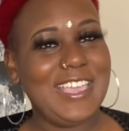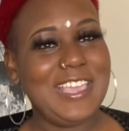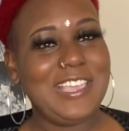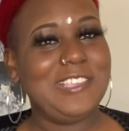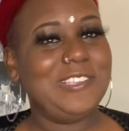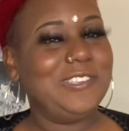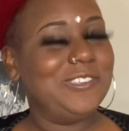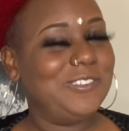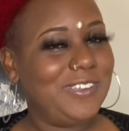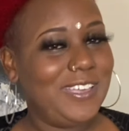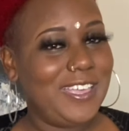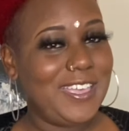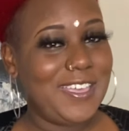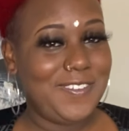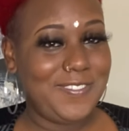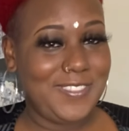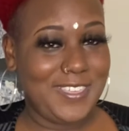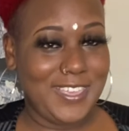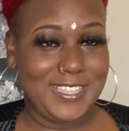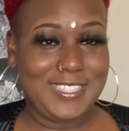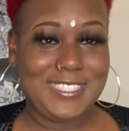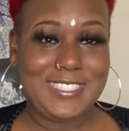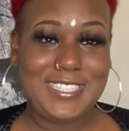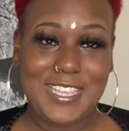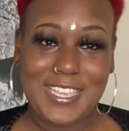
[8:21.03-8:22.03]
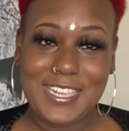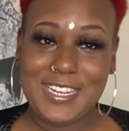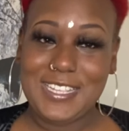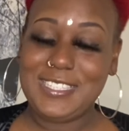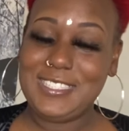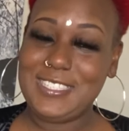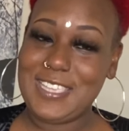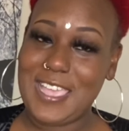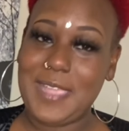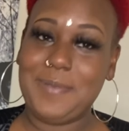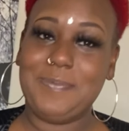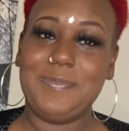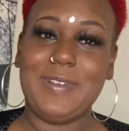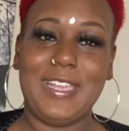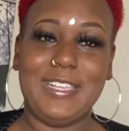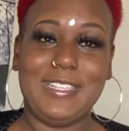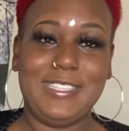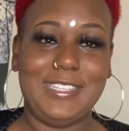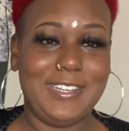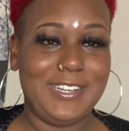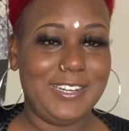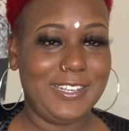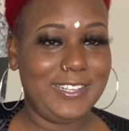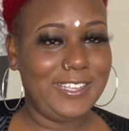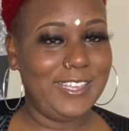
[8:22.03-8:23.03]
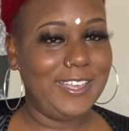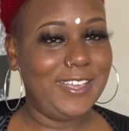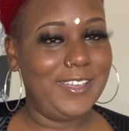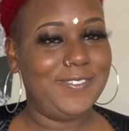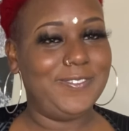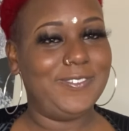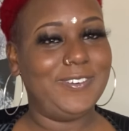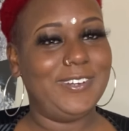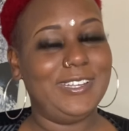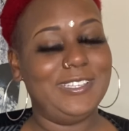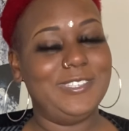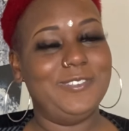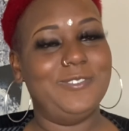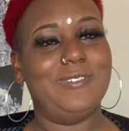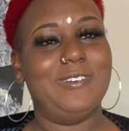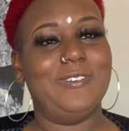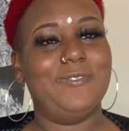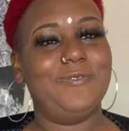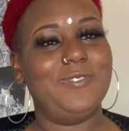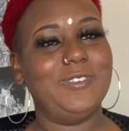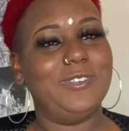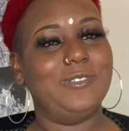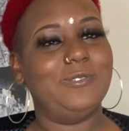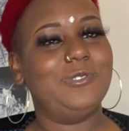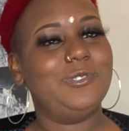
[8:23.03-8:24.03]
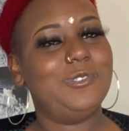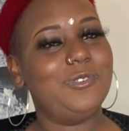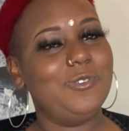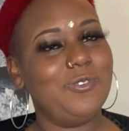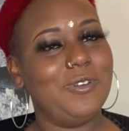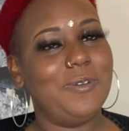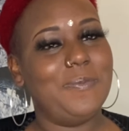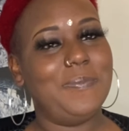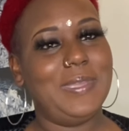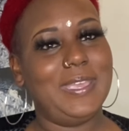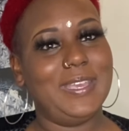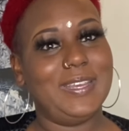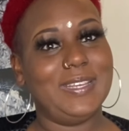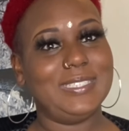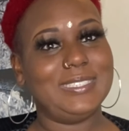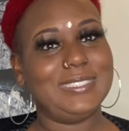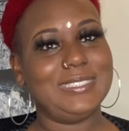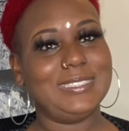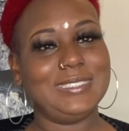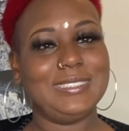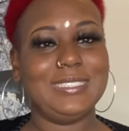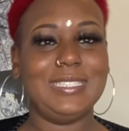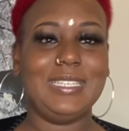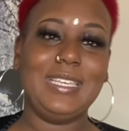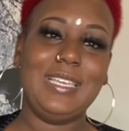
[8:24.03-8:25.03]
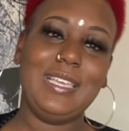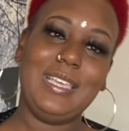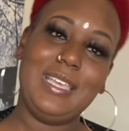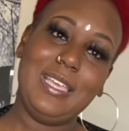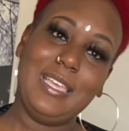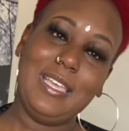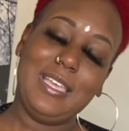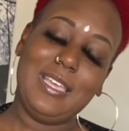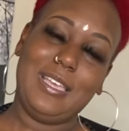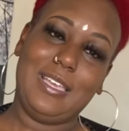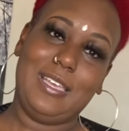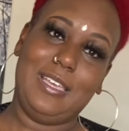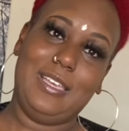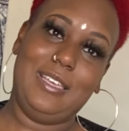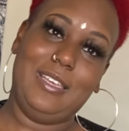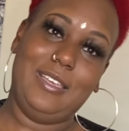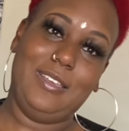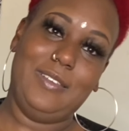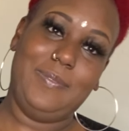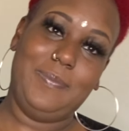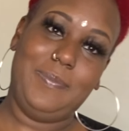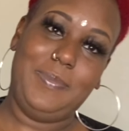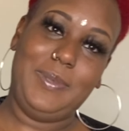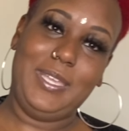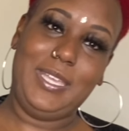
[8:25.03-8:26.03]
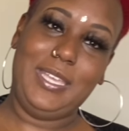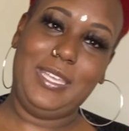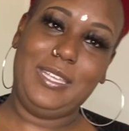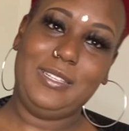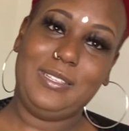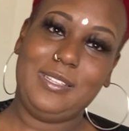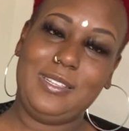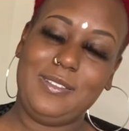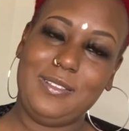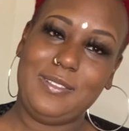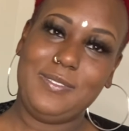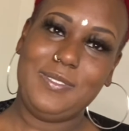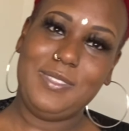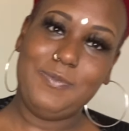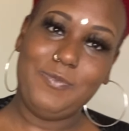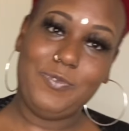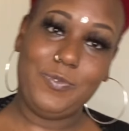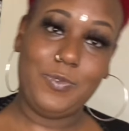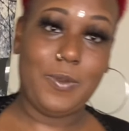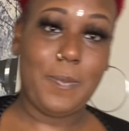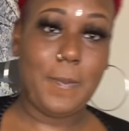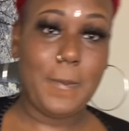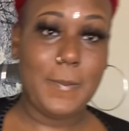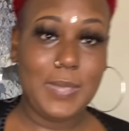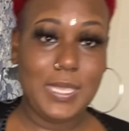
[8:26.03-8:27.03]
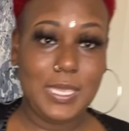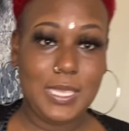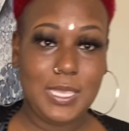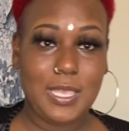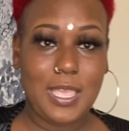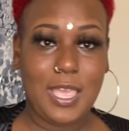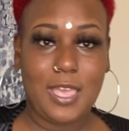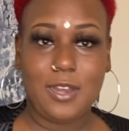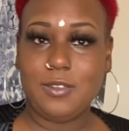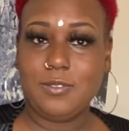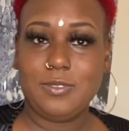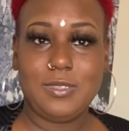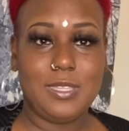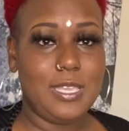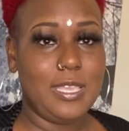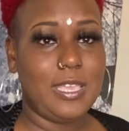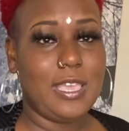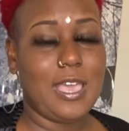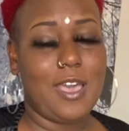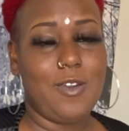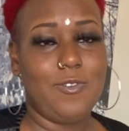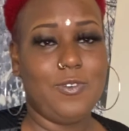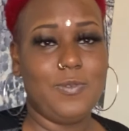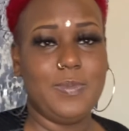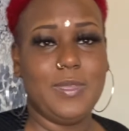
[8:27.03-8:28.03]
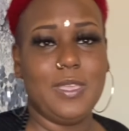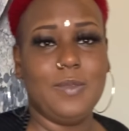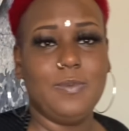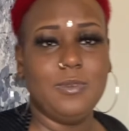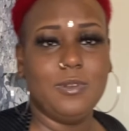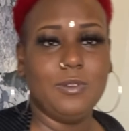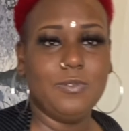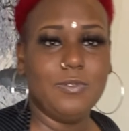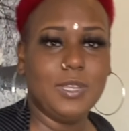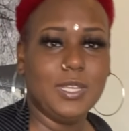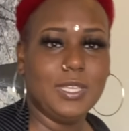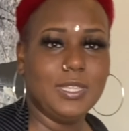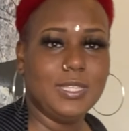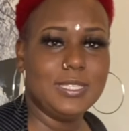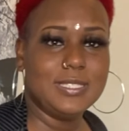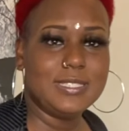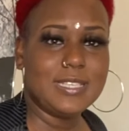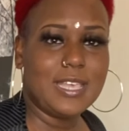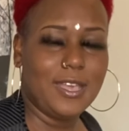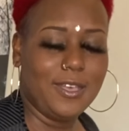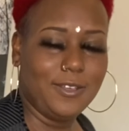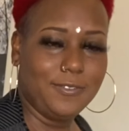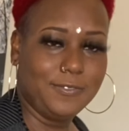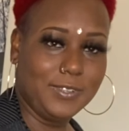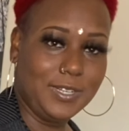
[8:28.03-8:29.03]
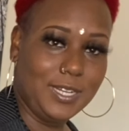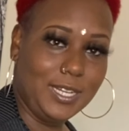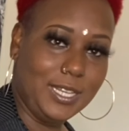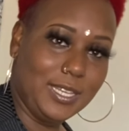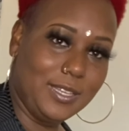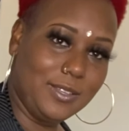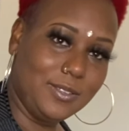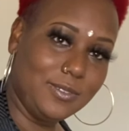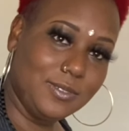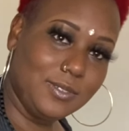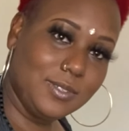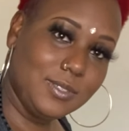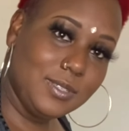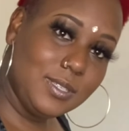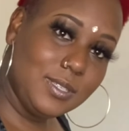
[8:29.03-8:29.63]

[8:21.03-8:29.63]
You'll have that titty tape right there to cover and you won't feel too embarrassed. Um, but for me, I don't think I will be able to wear this outfit out